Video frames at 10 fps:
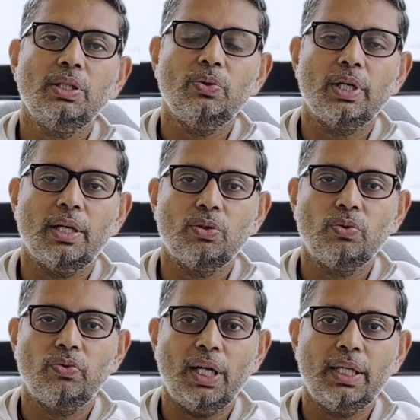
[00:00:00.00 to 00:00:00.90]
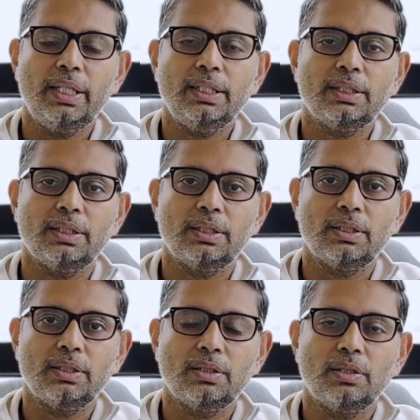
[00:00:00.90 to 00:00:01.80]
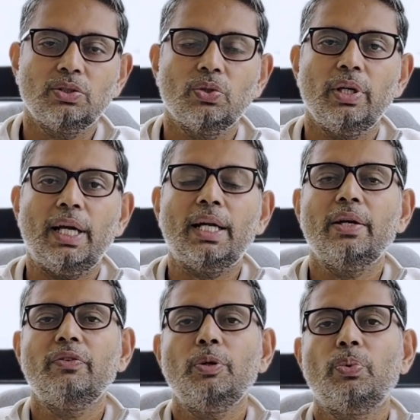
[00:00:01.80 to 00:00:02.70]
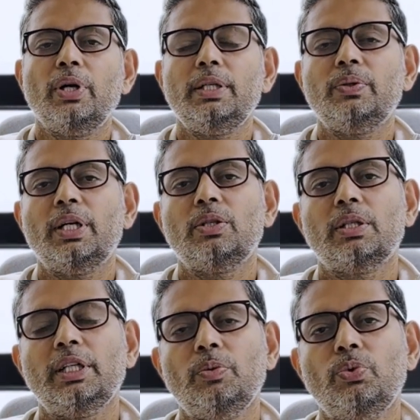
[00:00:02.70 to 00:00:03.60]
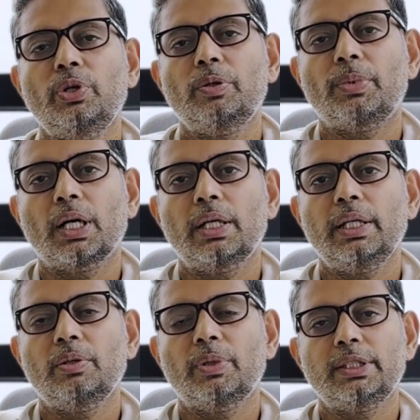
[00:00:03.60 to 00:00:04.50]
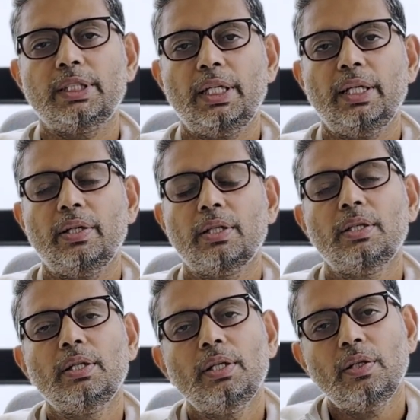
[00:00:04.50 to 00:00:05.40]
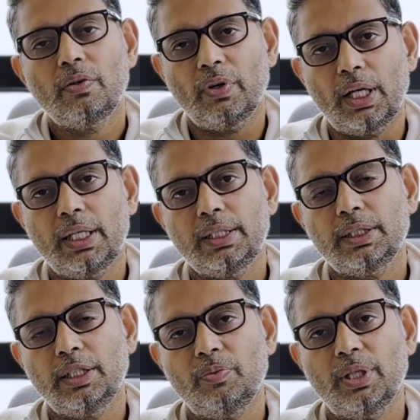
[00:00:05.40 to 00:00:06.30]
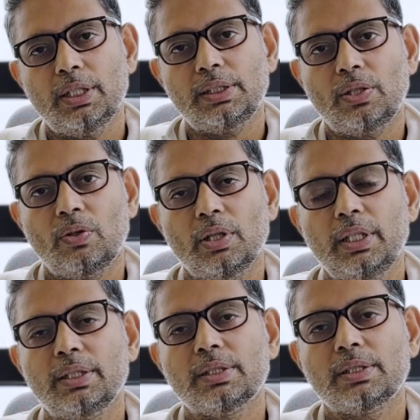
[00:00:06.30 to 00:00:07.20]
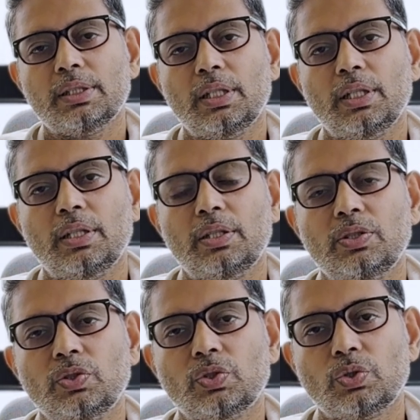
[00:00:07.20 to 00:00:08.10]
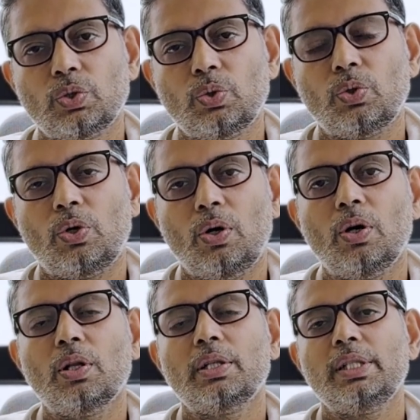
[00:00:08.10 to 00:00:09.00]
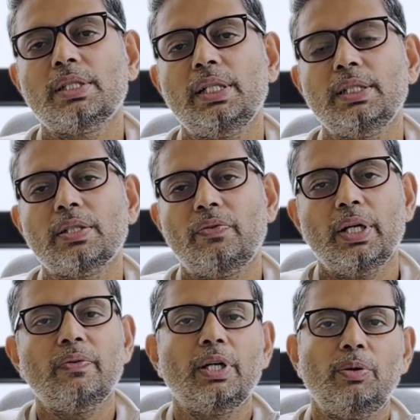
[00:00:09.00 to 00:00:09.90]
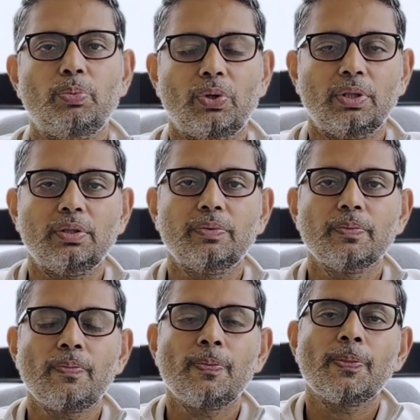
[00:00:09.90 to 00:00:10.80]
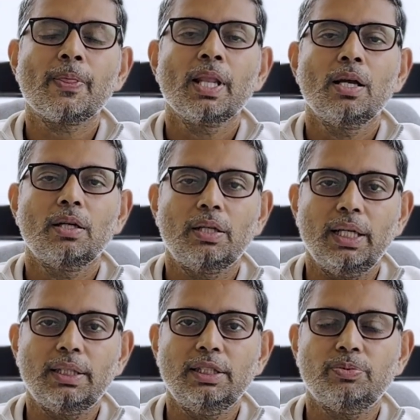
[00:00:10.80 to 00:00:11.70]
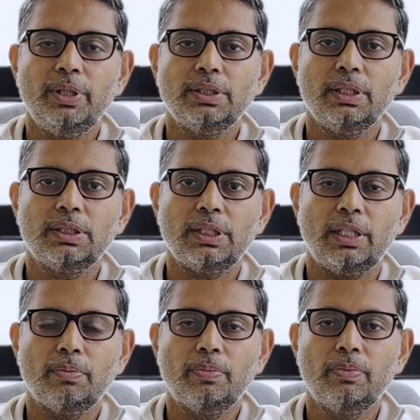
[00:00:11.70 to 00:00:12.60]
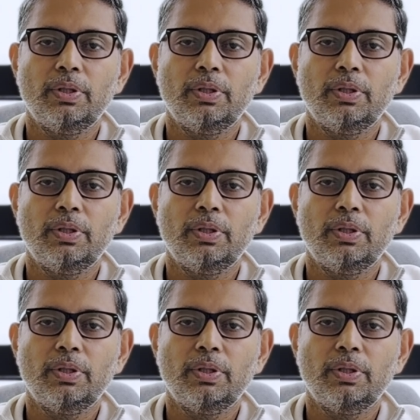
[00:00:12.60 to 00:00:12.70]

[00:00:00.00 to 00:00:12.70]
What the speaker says: You can do validation. So at every point, you can keep doing marketing by sending validation emails and all these. So all these things are very, very important. Get these basics set up.